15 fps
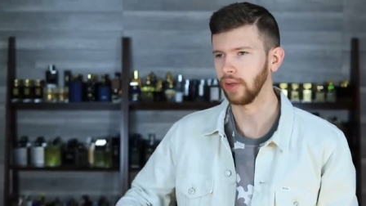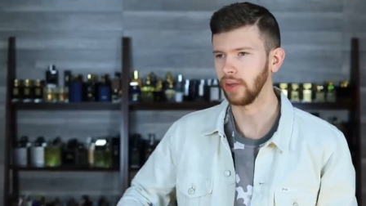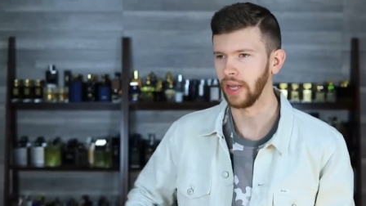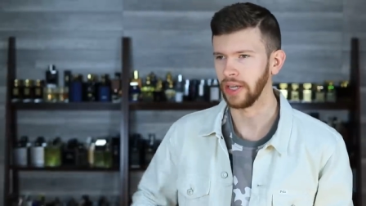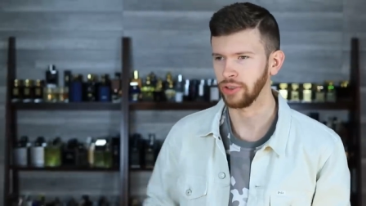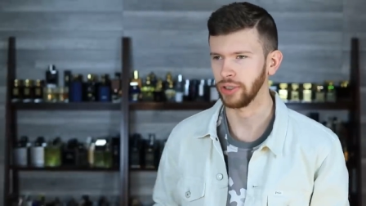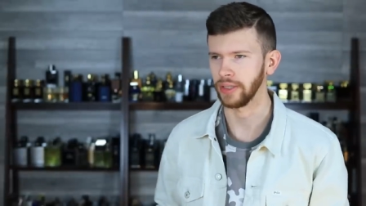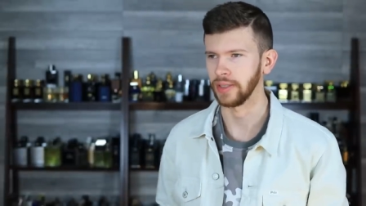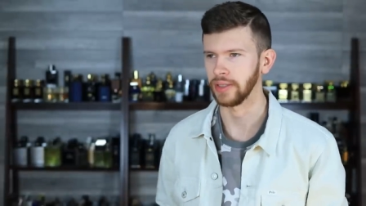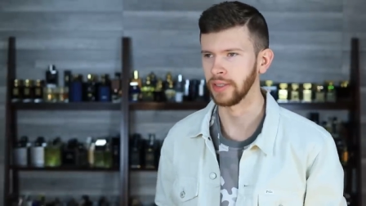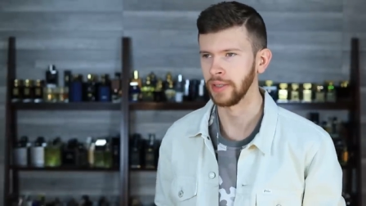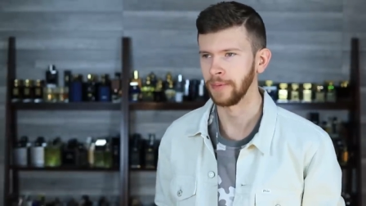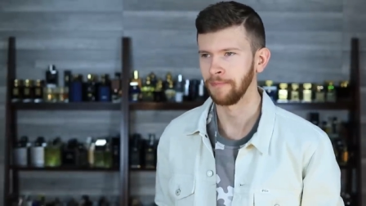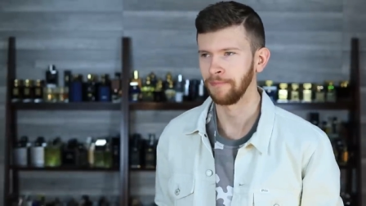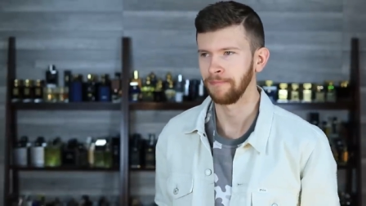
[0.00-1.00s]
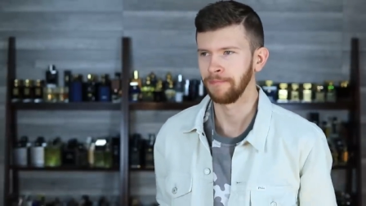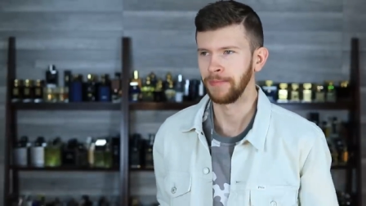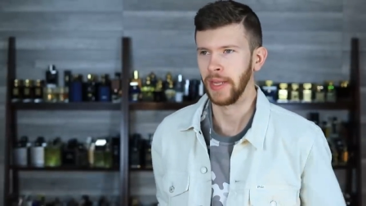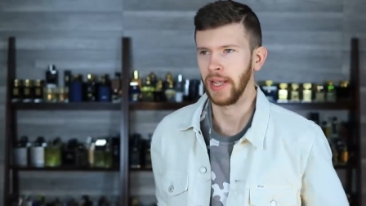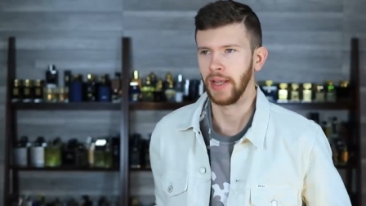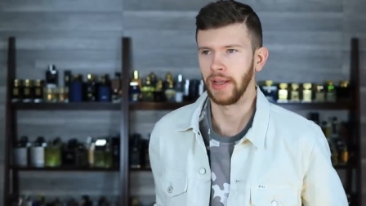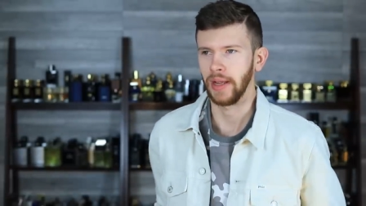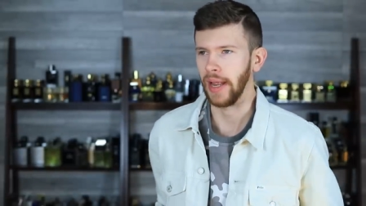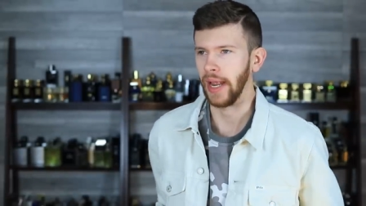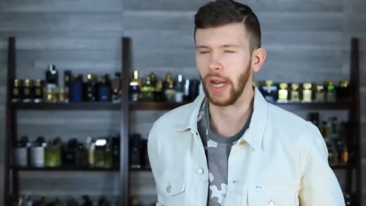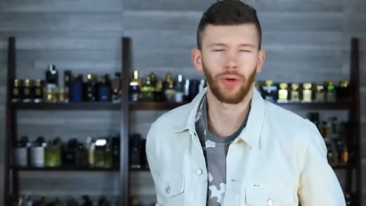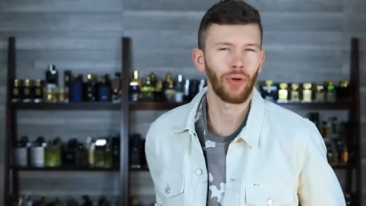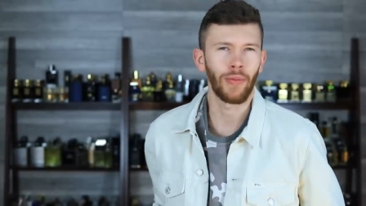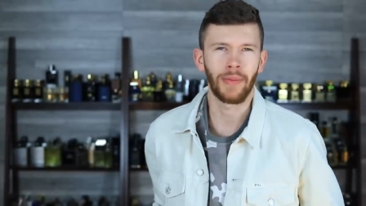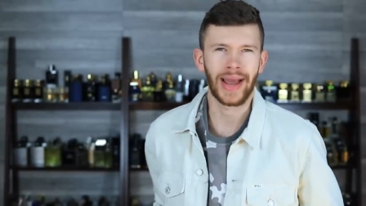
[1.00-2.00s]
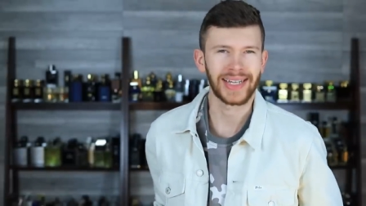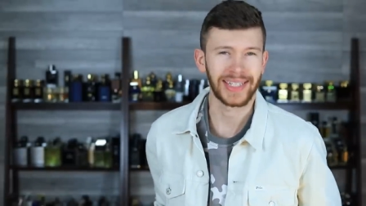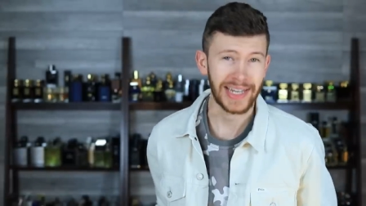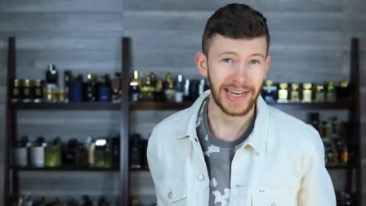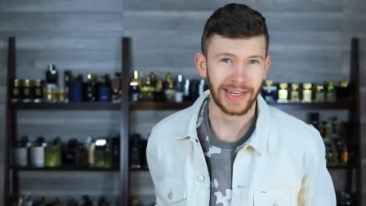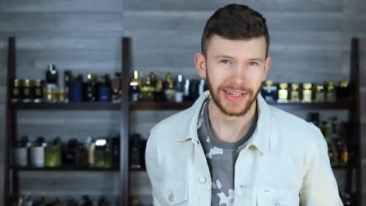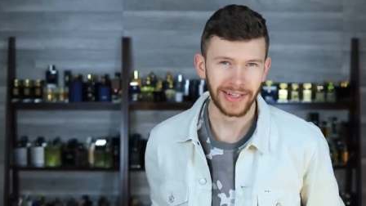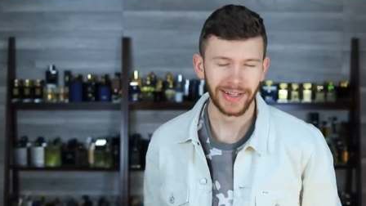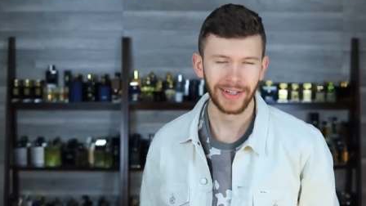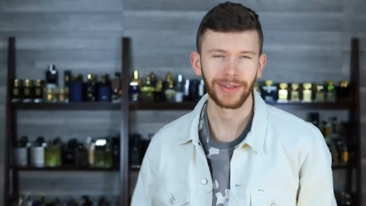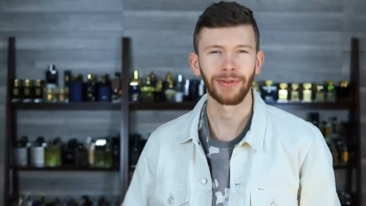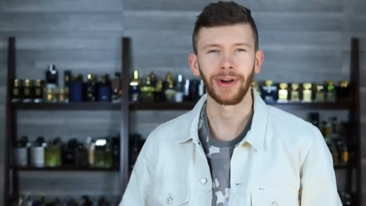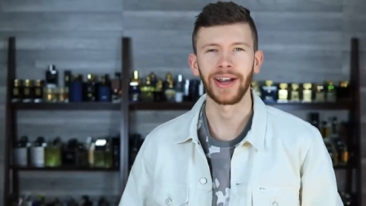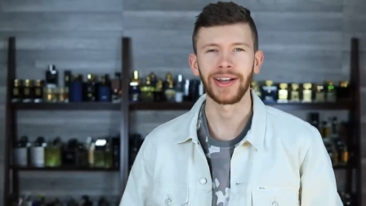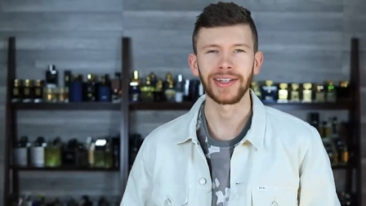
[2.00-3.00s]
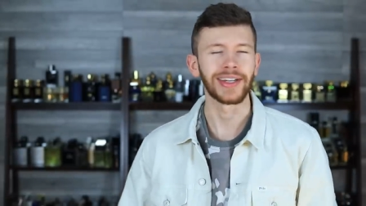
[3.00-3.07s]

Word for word: Legend Aromatique, right?